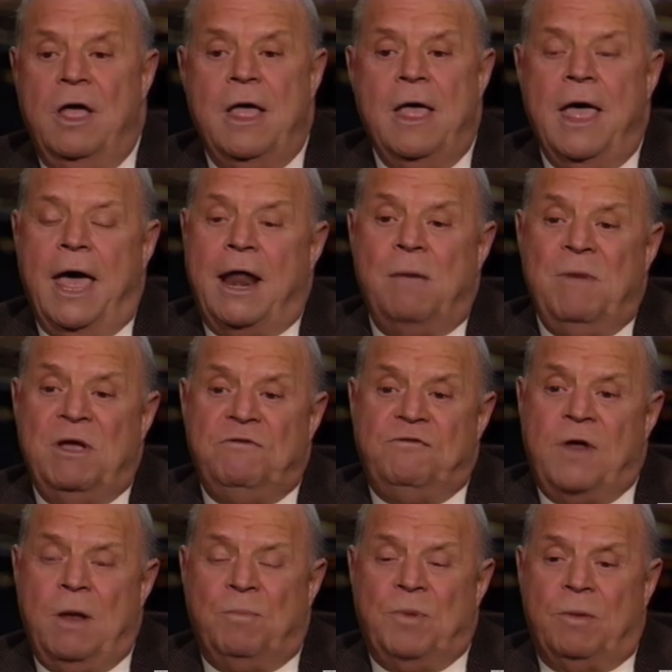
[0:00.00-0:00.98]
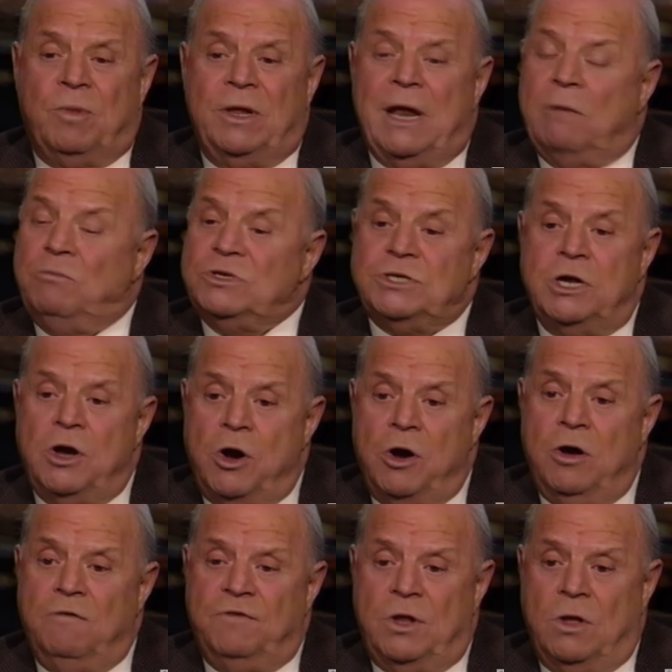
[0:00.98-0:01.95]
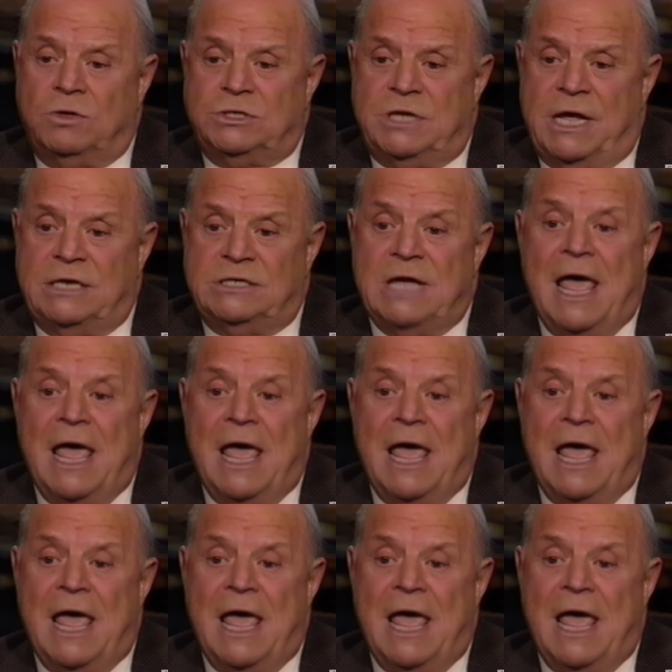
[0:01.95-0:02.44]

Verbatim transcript: And I made fun of people, and that was unheard of in those days.